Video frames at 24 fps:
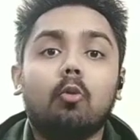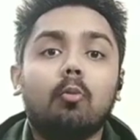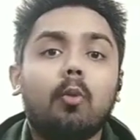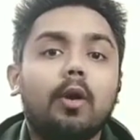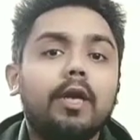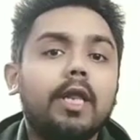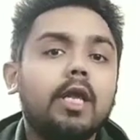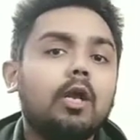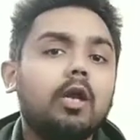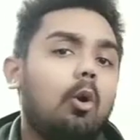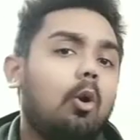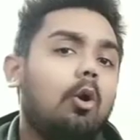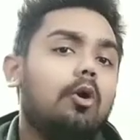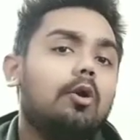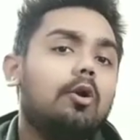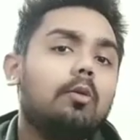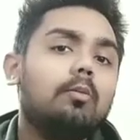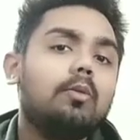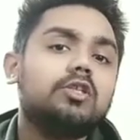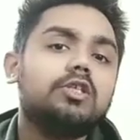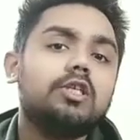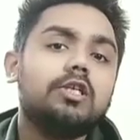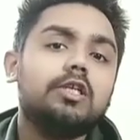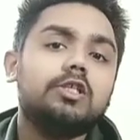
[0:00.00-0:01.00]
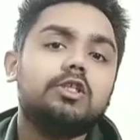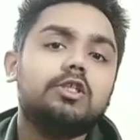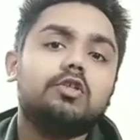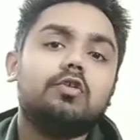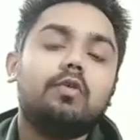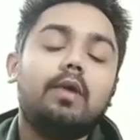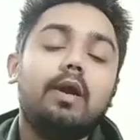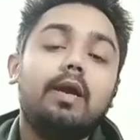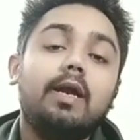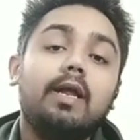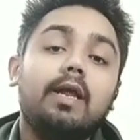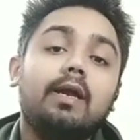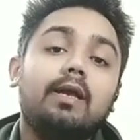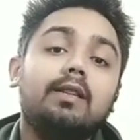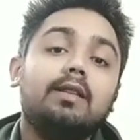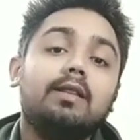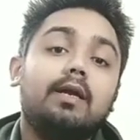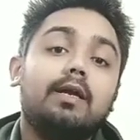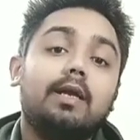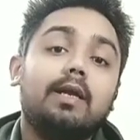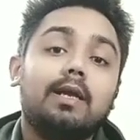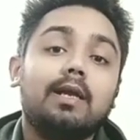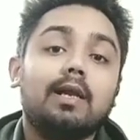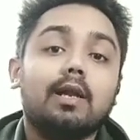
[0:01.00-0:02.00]
robotic automation is trending in
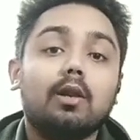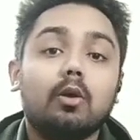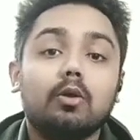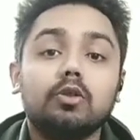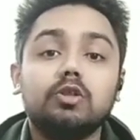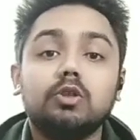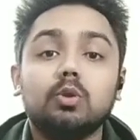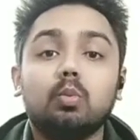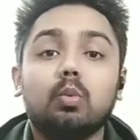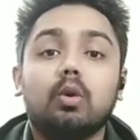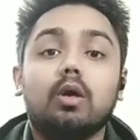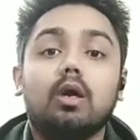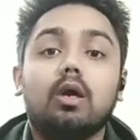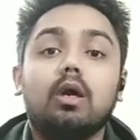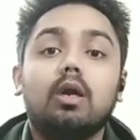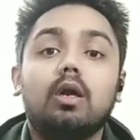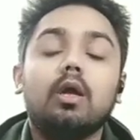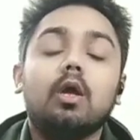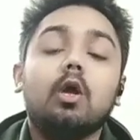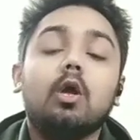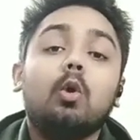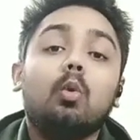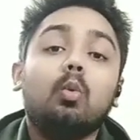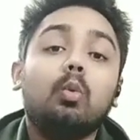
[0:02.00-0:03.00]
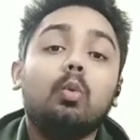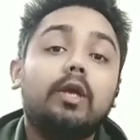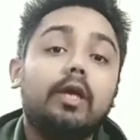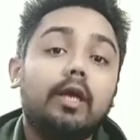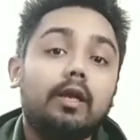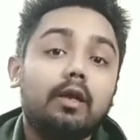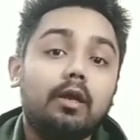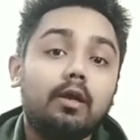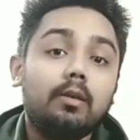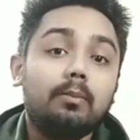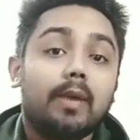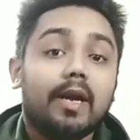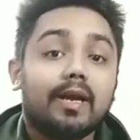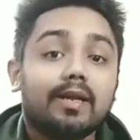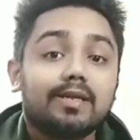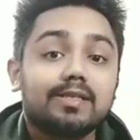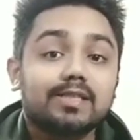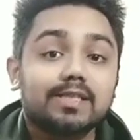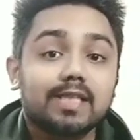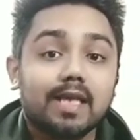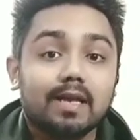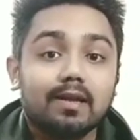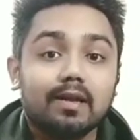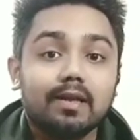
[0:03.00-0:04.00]
the technology world. We can earn better
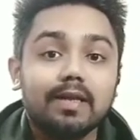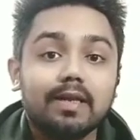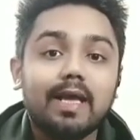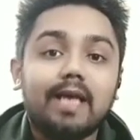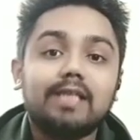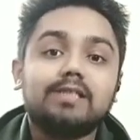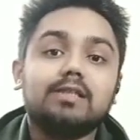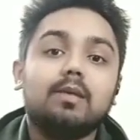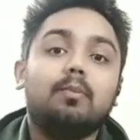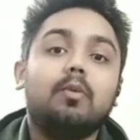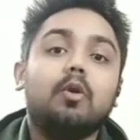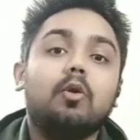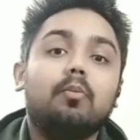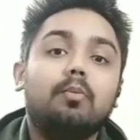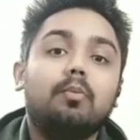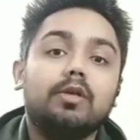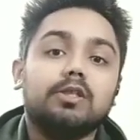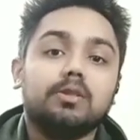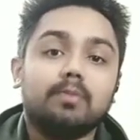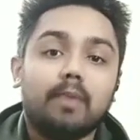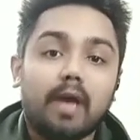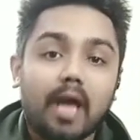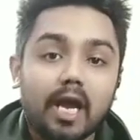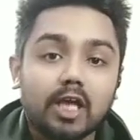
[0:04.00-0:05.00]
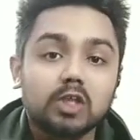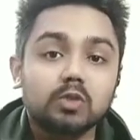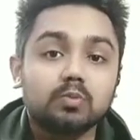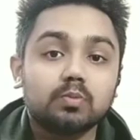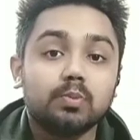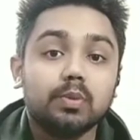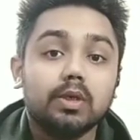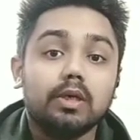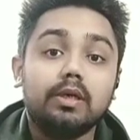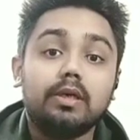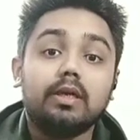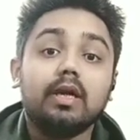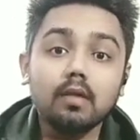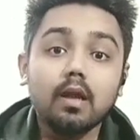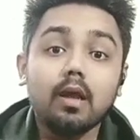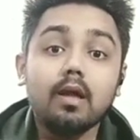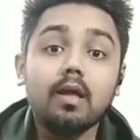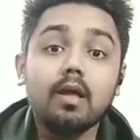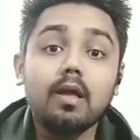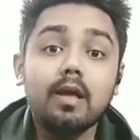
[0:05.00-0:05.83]
salary as a Blue Prism expert.